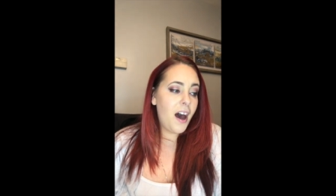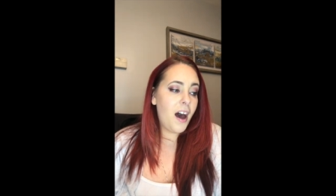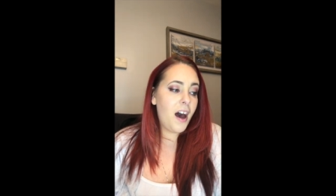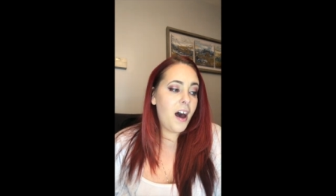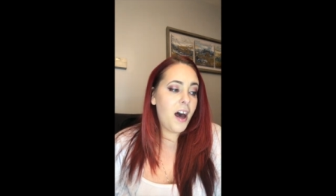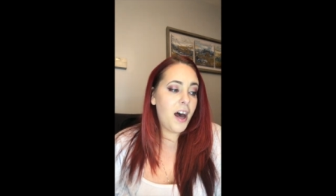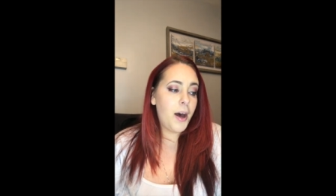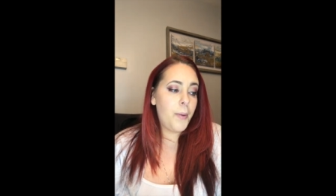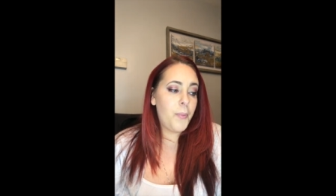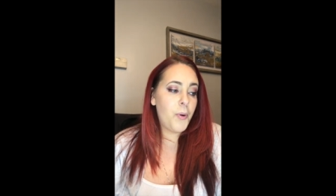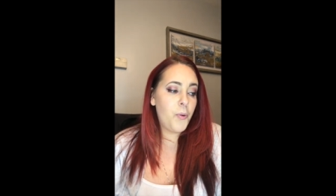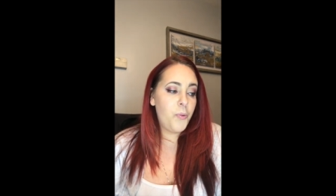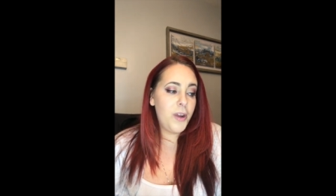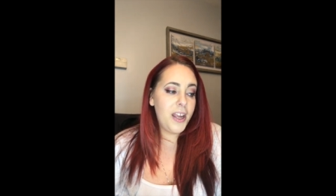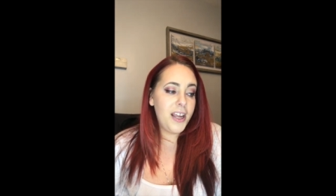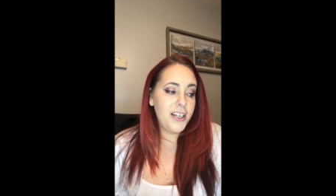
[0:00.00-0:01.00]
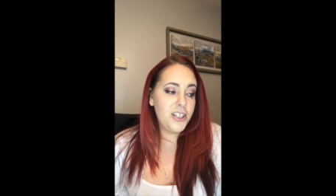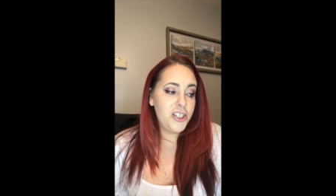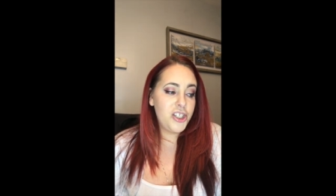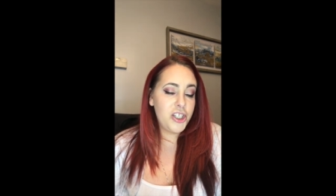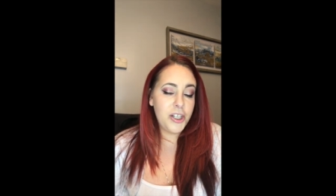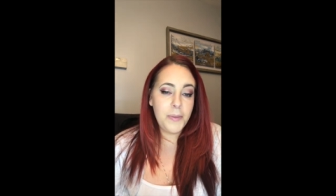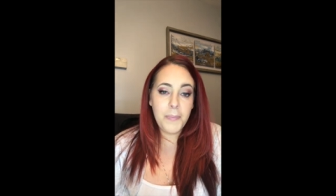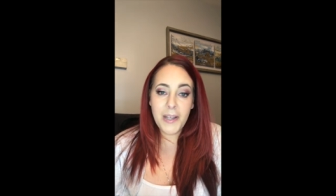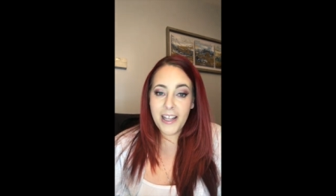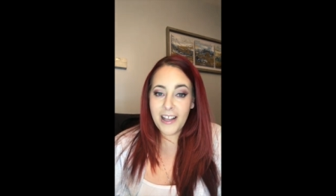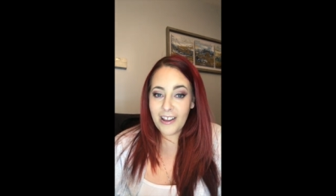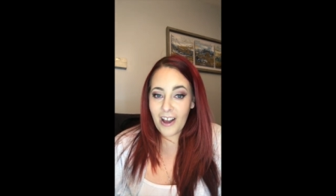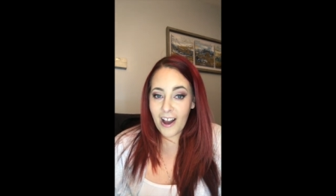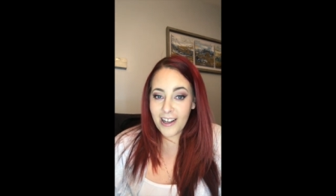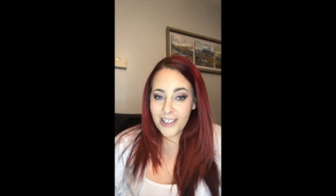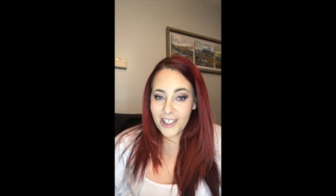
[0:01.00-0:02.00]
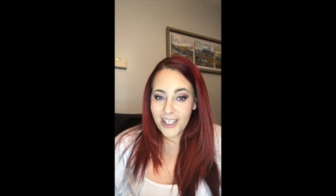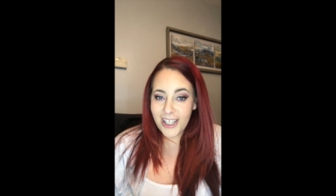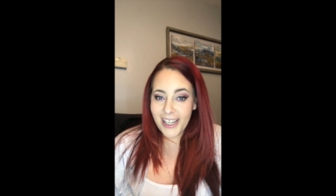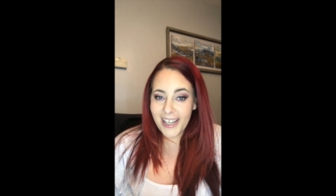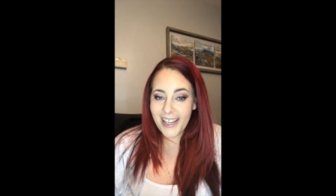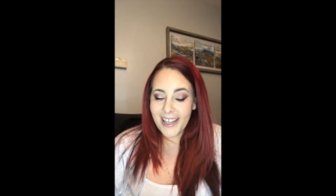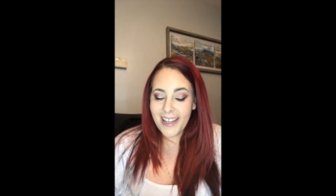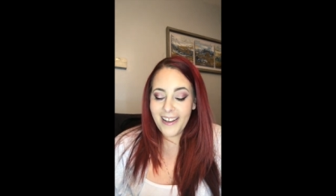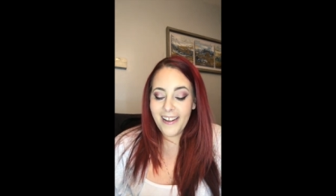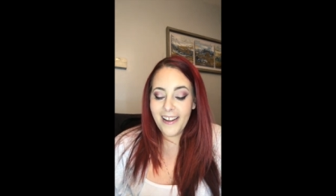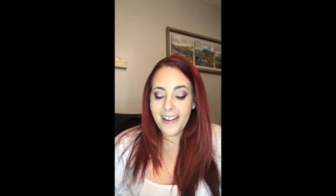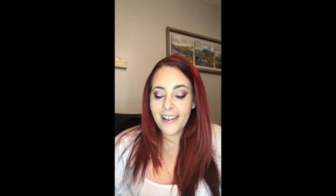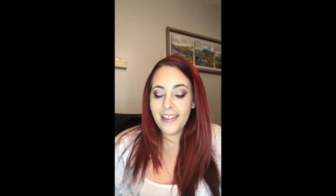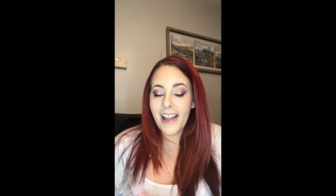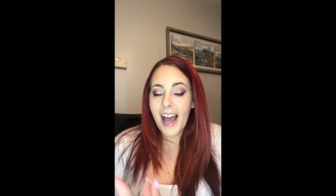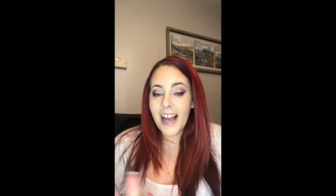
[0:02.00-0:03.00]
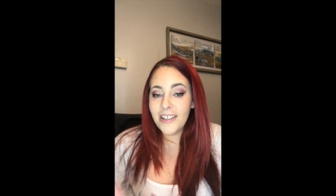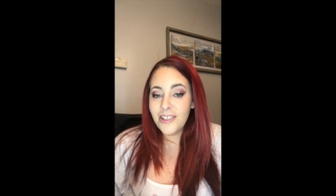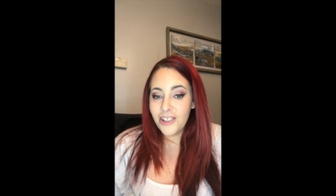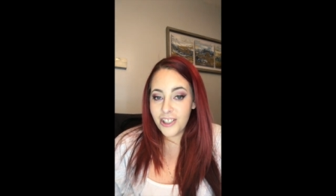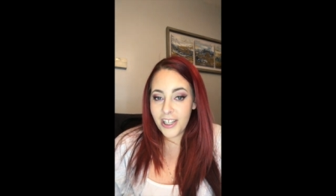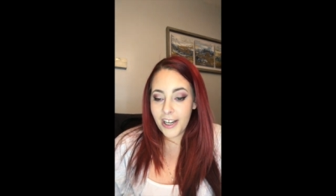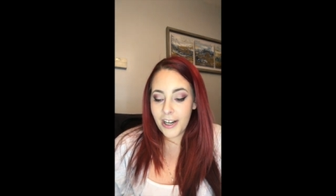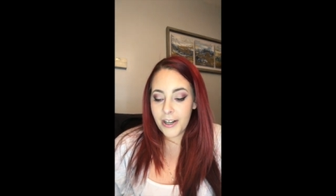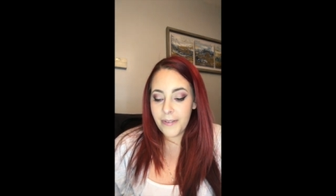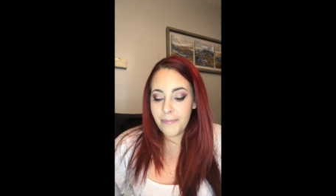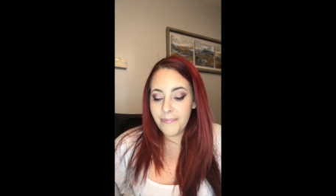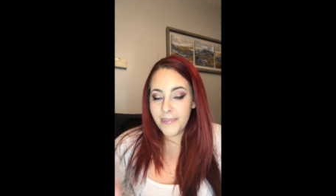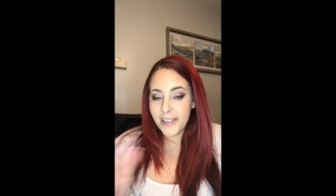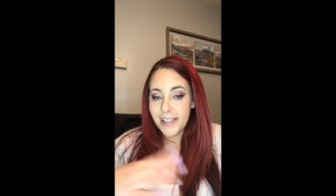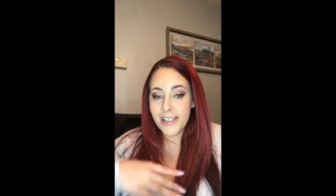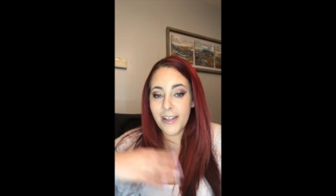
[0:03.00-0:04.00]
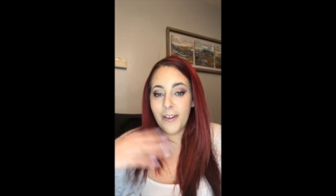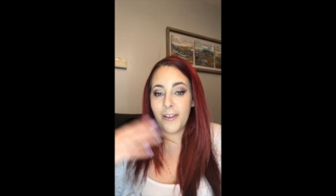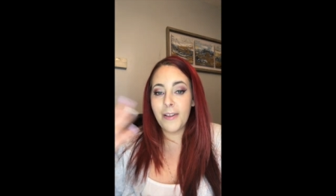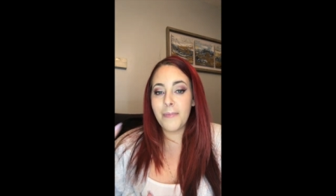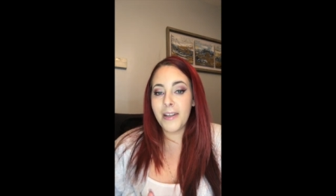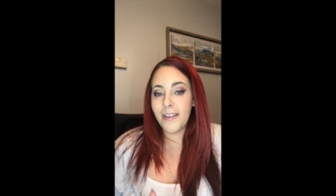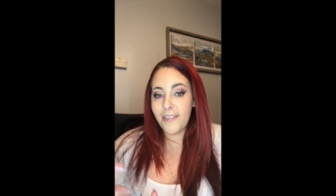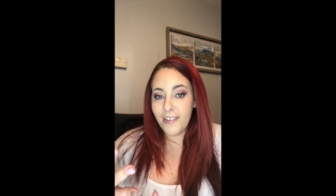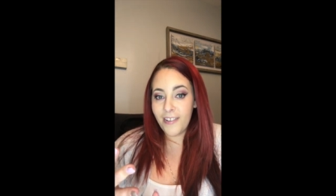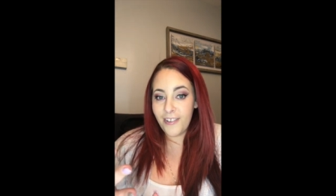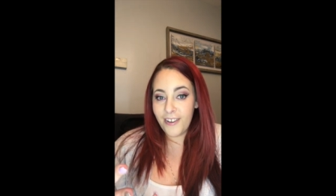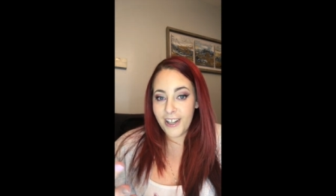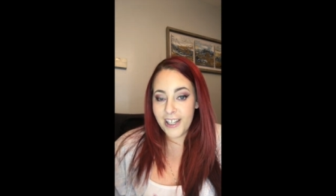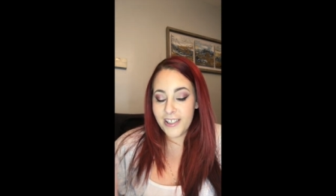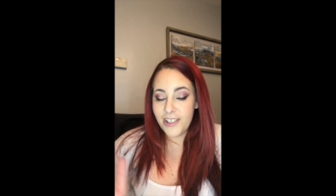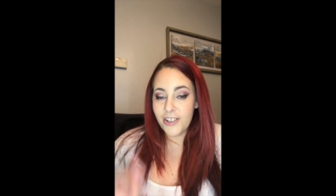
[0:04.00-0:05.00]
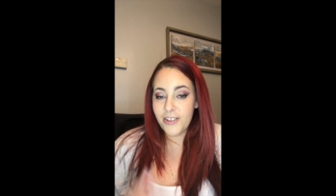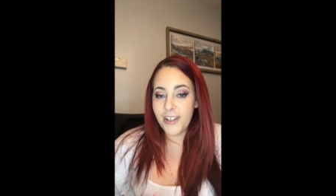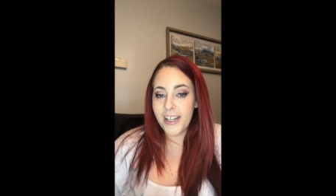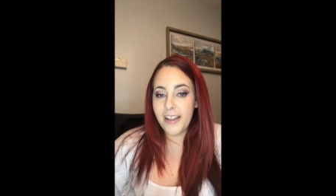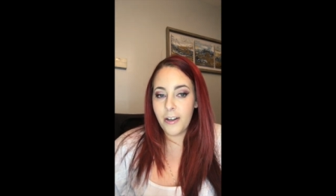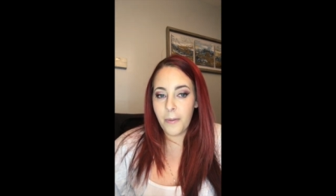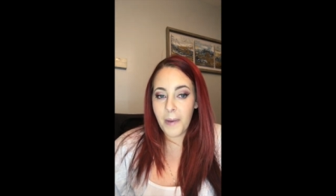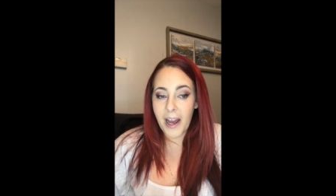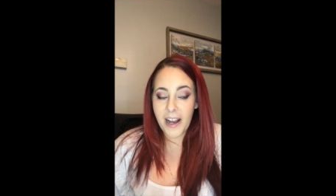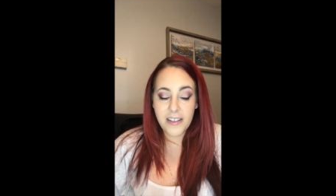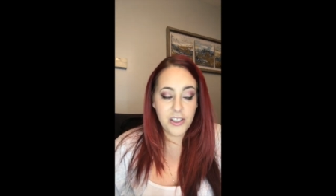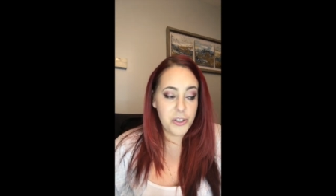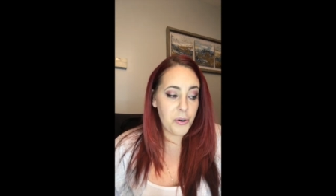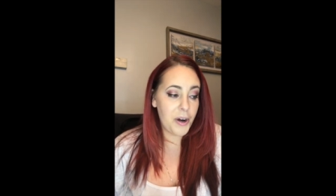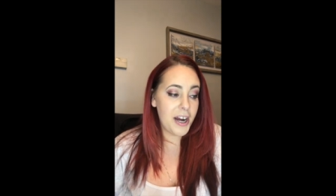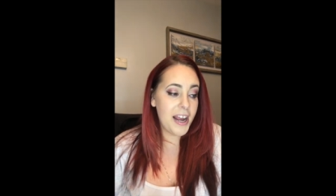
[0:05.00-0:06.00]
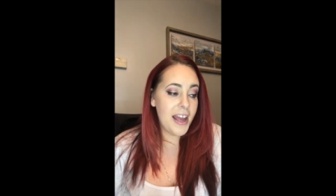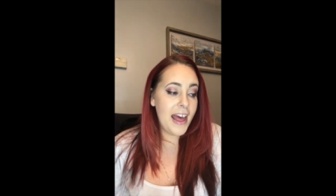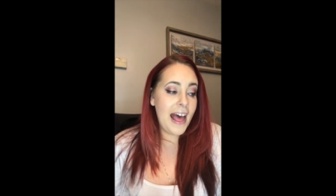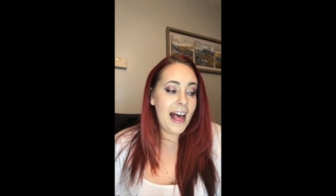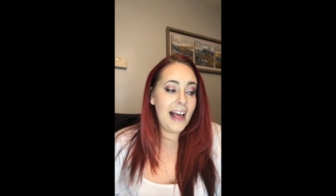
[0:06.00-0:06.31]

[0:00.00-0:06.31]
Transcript: Um, we should be launching last year. So let me give you a little history, a little backstory.